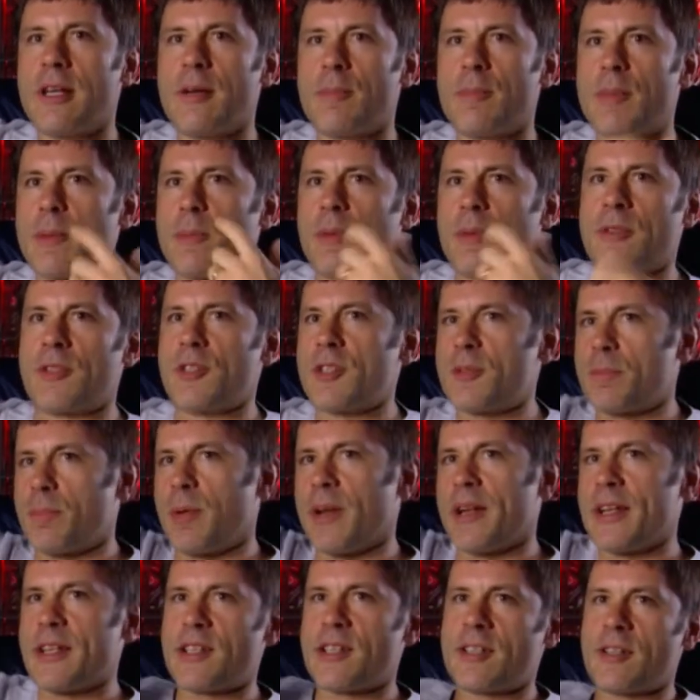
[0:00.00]
People are just
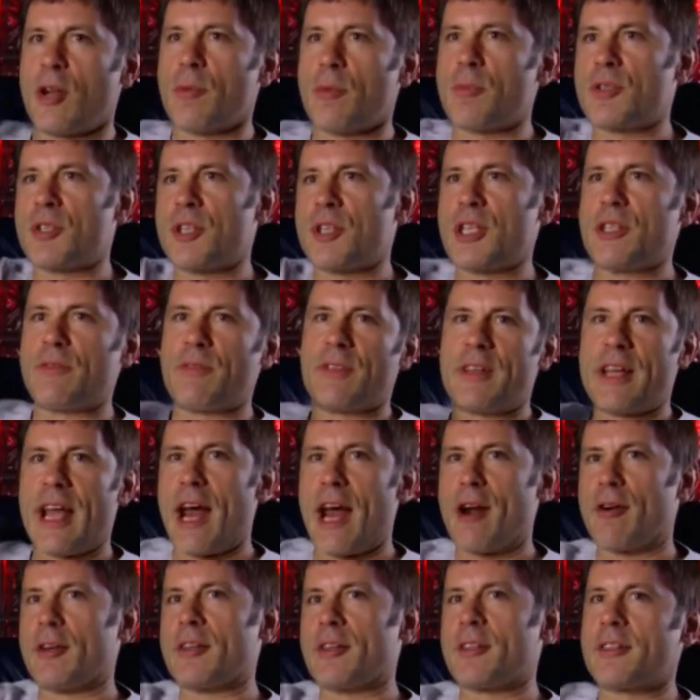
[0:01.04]
playing slot machines for
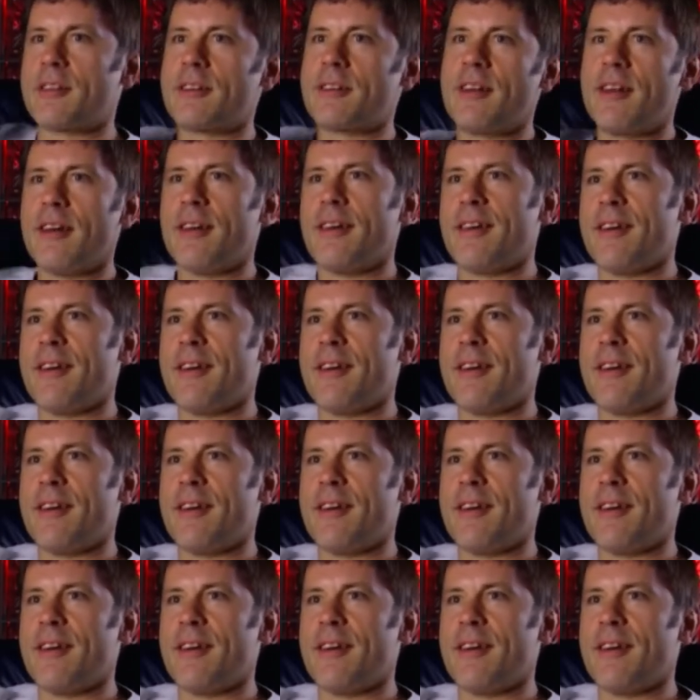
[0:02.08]
carrots.